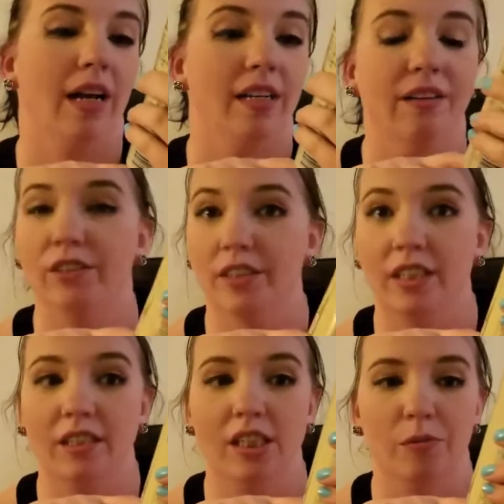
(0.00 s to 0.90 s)
I had never
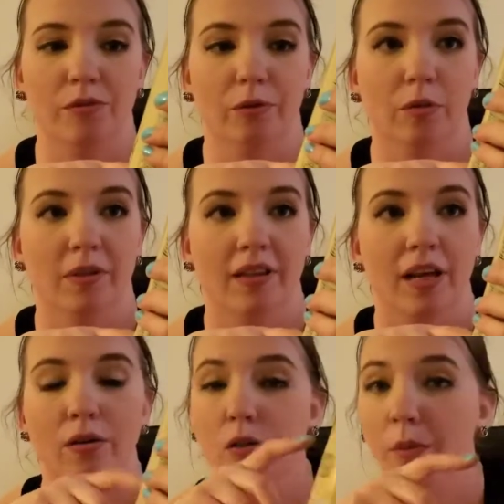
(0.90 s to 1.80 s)
seen these before, but they
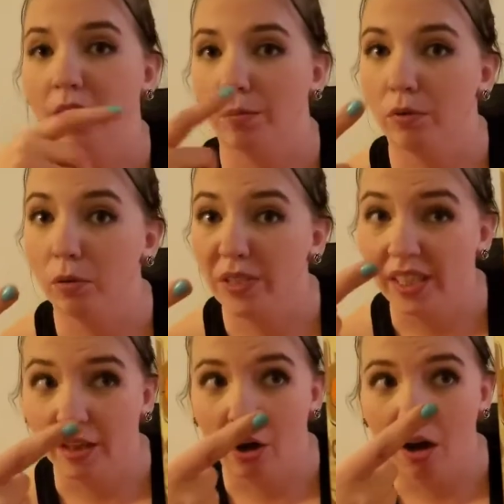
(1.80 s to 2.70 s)
also make a
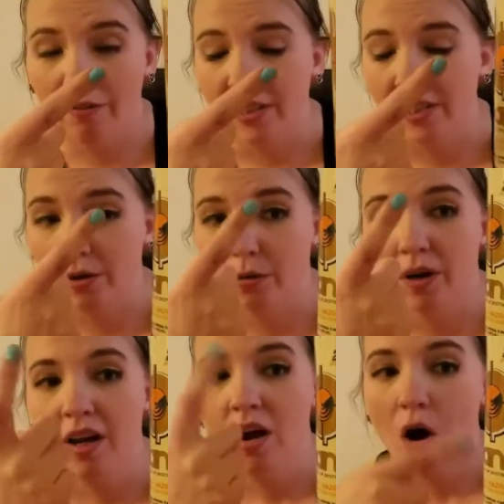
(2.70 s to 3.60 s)
protein coffee.
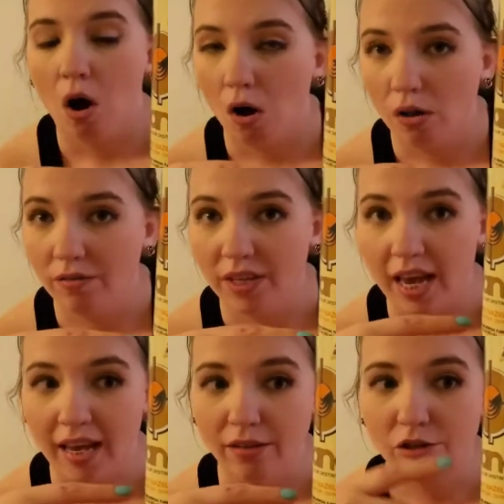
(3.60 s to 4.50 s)
So all of
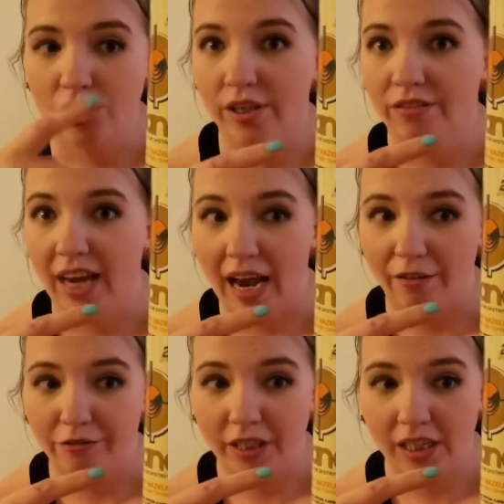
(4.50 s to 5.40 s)
the energy of
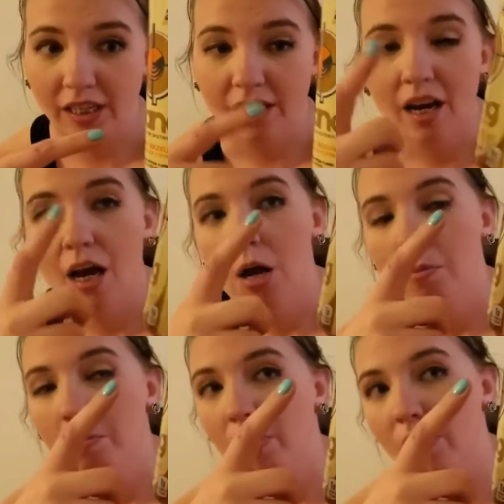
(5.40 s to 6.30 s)
caffeine,
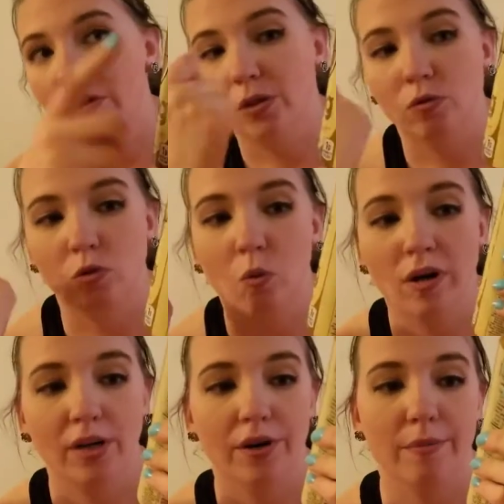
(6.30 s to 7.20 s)
but also
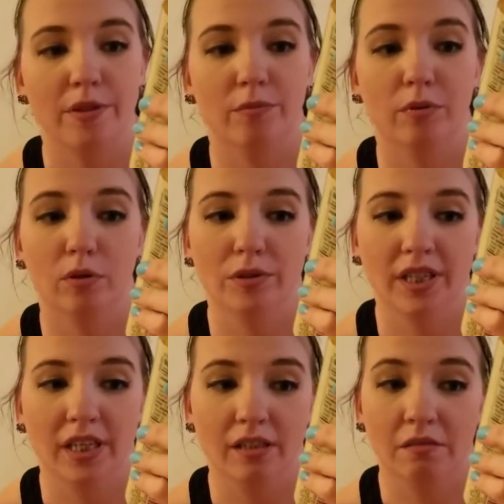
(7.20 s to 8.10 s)
20 grams of
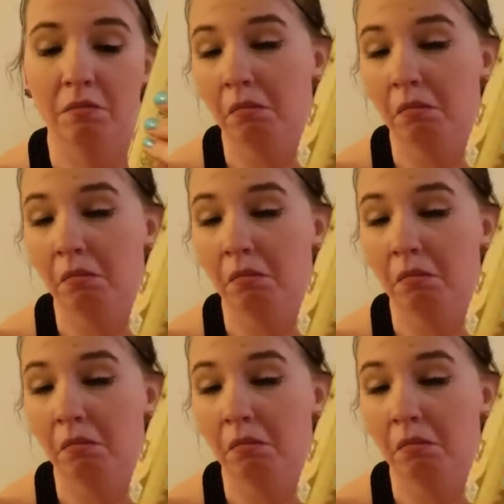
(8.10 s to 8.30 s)
protein.